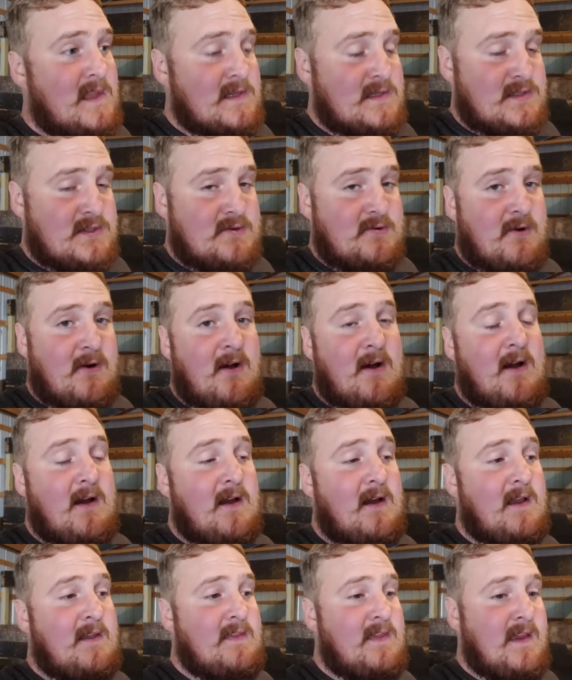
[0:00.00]

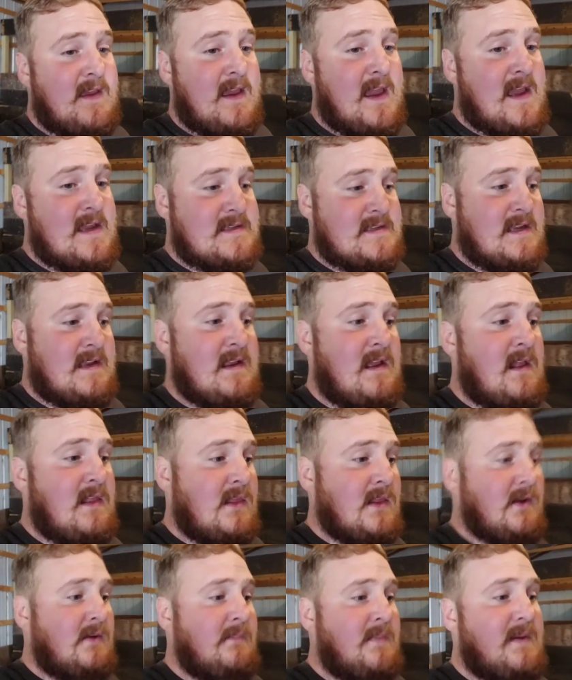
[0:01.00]
straw, I think, has a
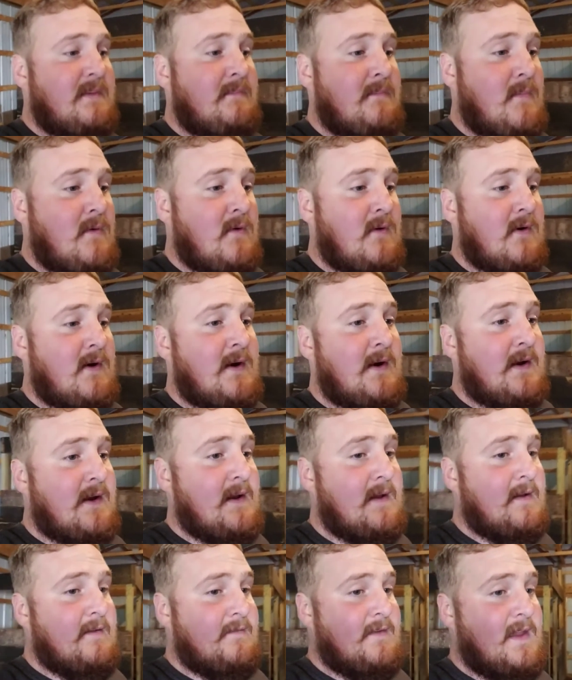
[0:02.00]
little bit more
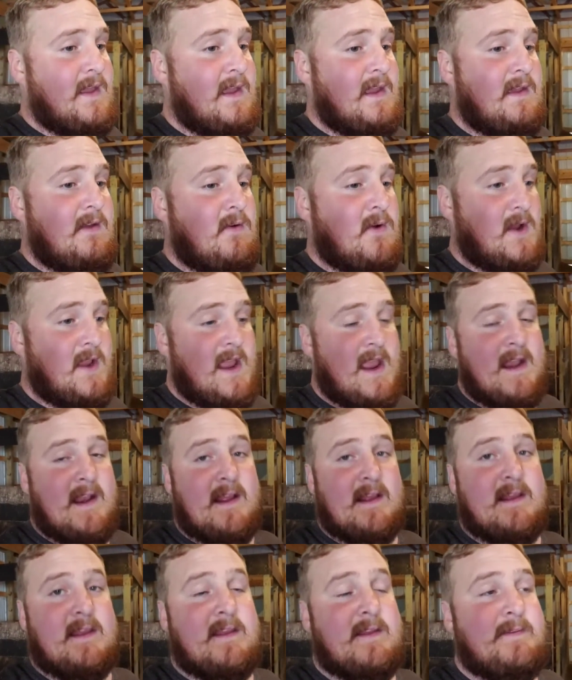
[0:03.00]
of a
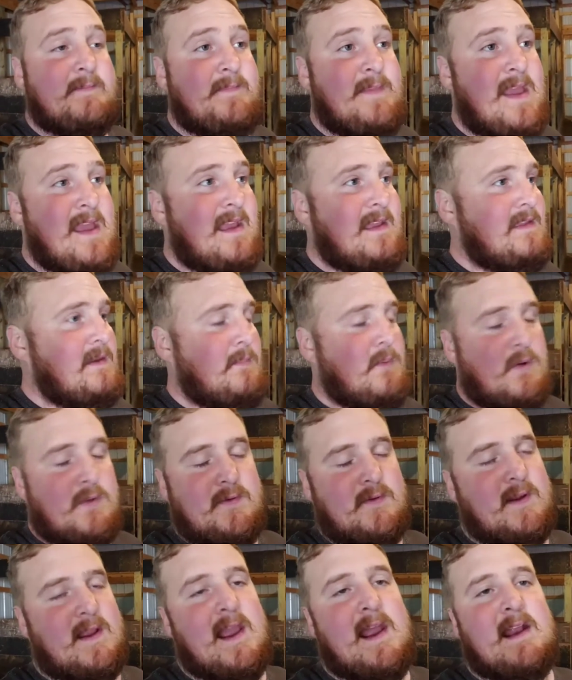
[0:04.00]
organic. They're both
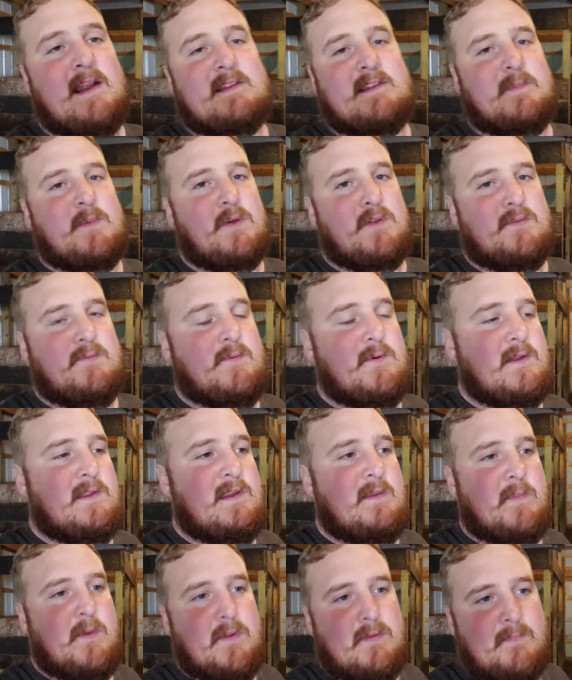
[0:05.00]
organic. They're both wood.
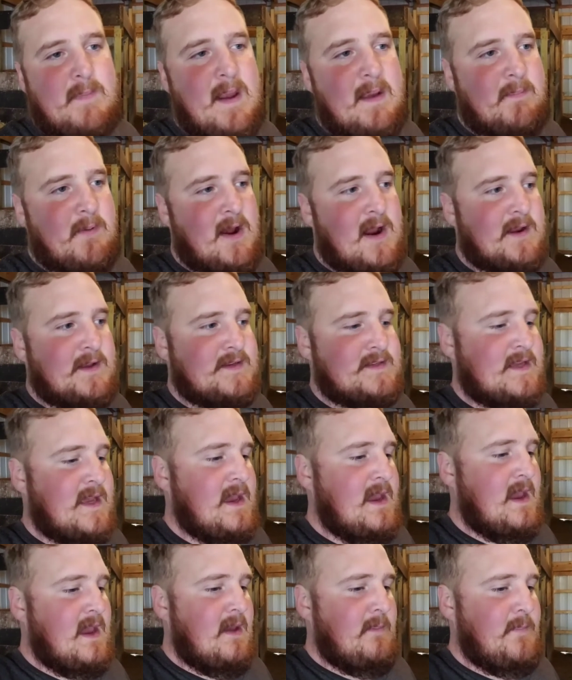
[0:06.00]
They're both byproducts.
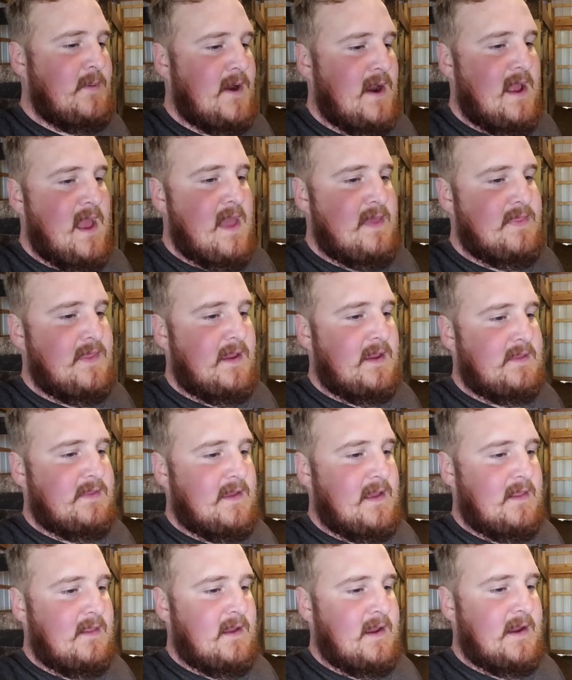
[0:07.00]
But I think
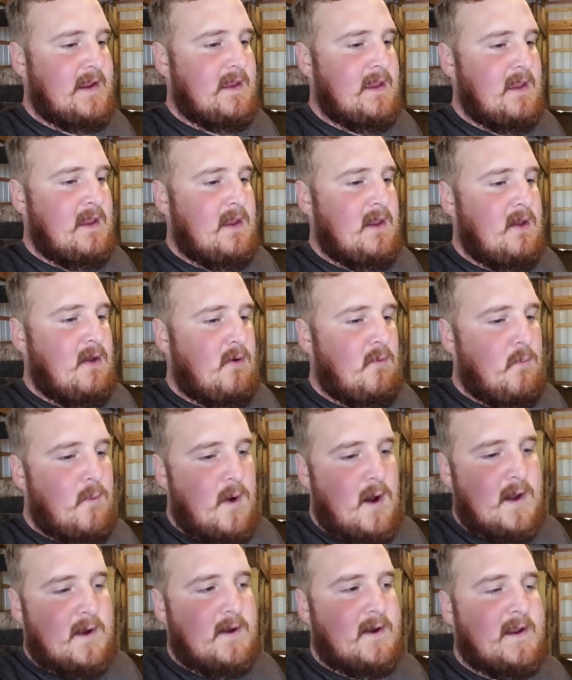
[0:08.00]
that like
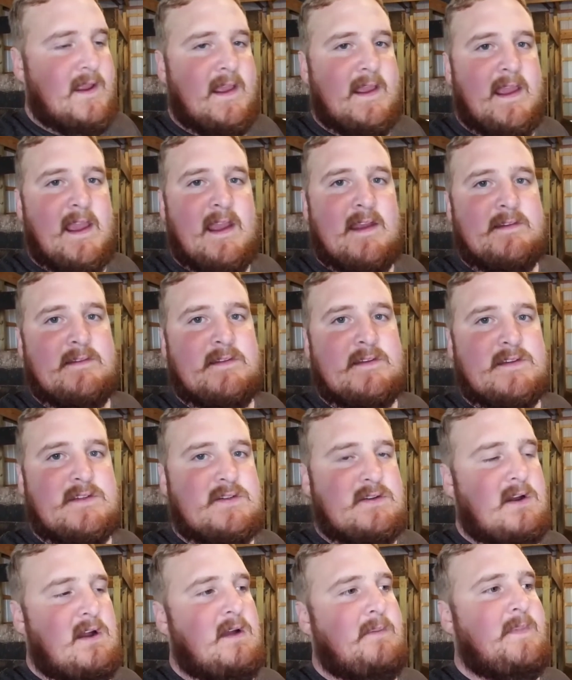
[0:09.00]
water can get into the
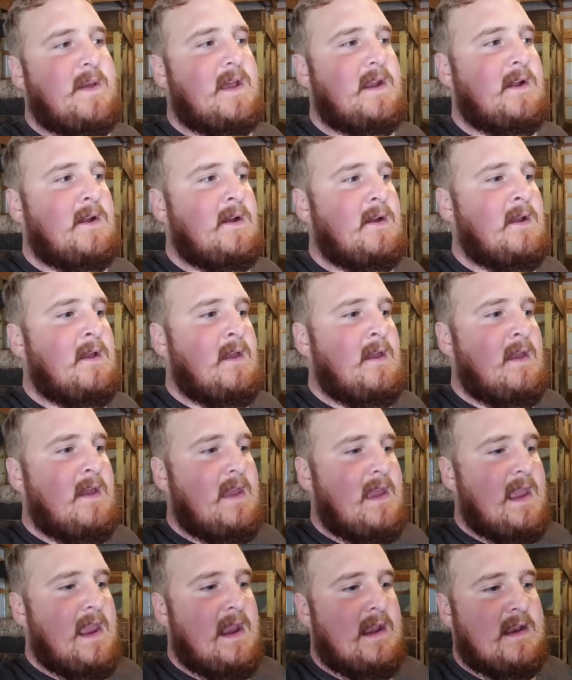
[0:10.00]
straw better,
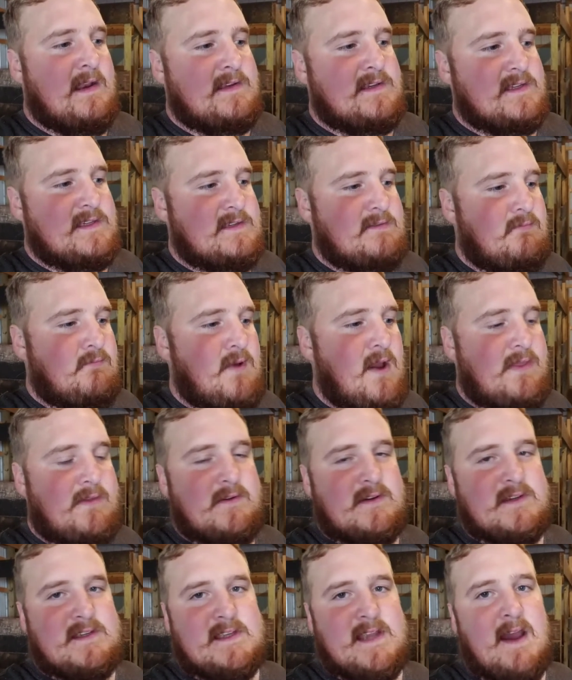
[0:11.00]
and it just
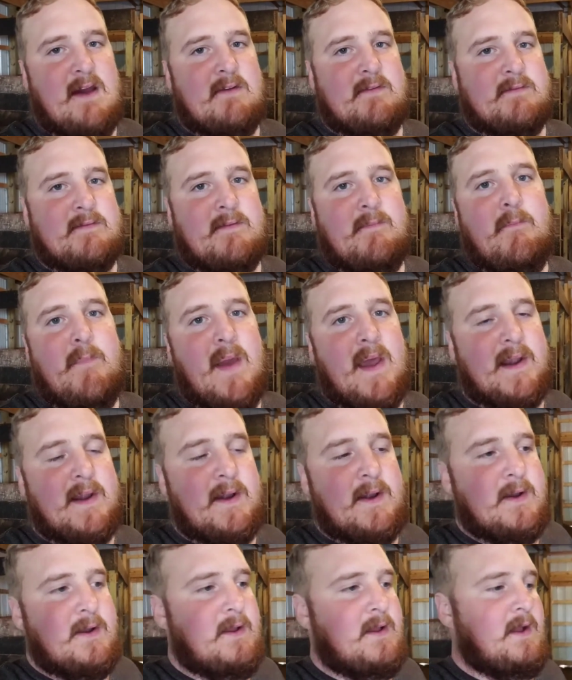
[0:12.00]
weathers down
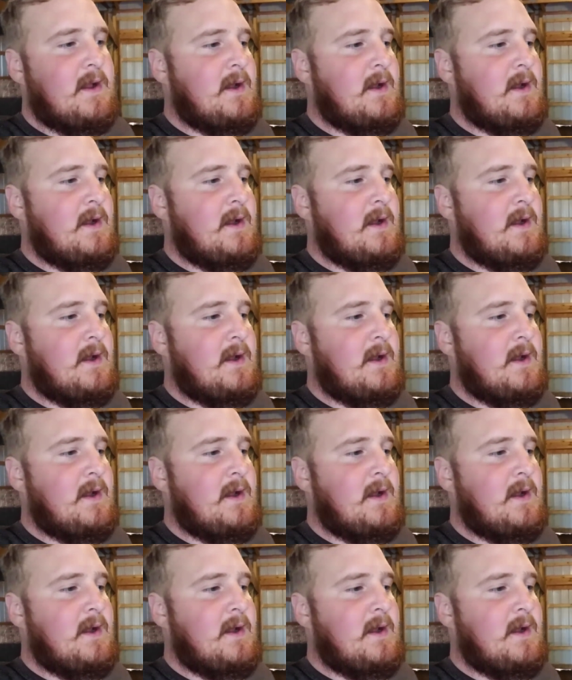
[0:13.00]
better.